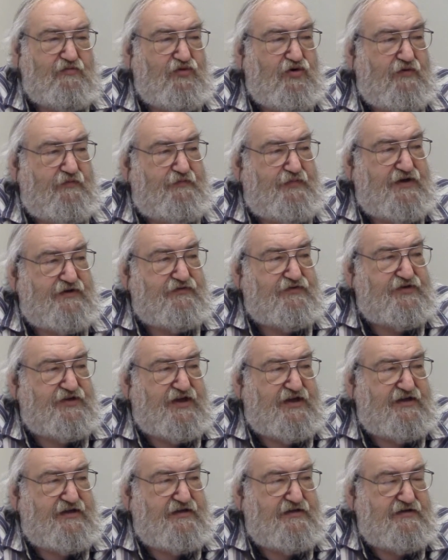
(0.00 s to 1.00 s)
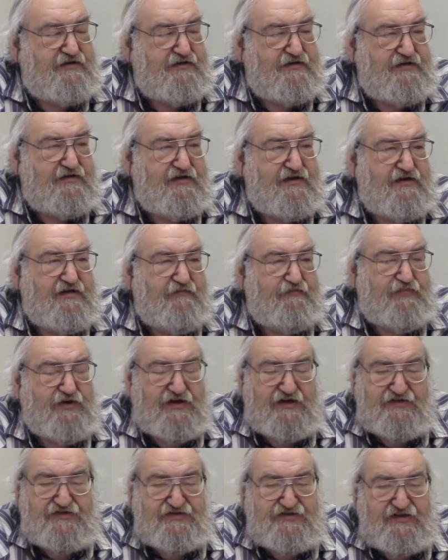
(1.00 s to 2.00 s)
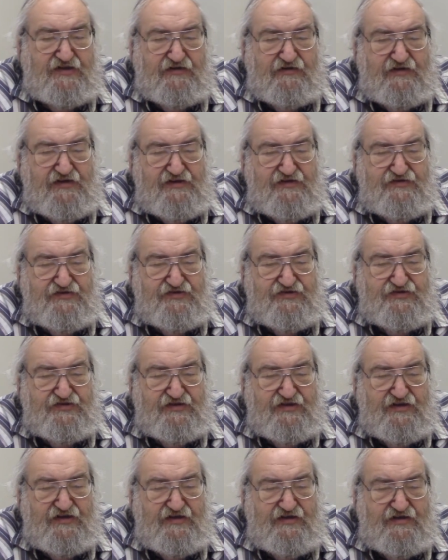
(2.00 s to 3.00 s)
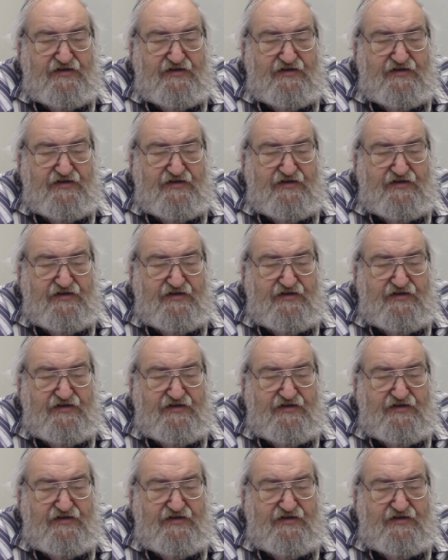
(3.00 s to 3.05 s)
mobility. But it still is,